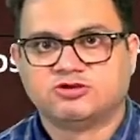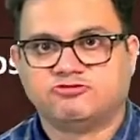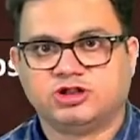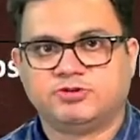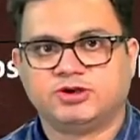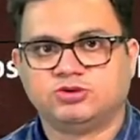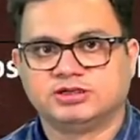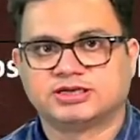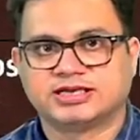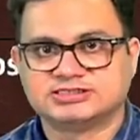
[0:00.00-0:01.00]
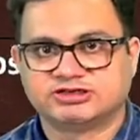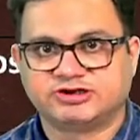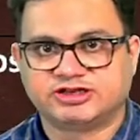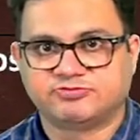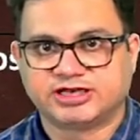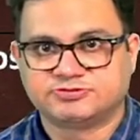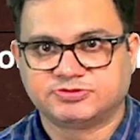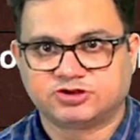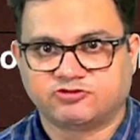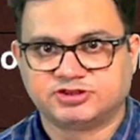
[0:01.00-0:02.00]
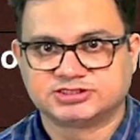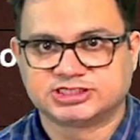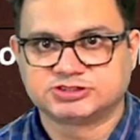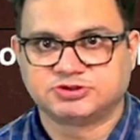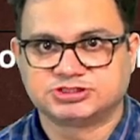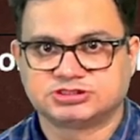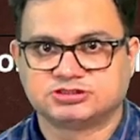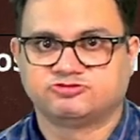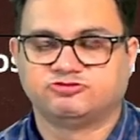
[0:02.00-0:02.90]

We will be doing a conservative management of the such patient,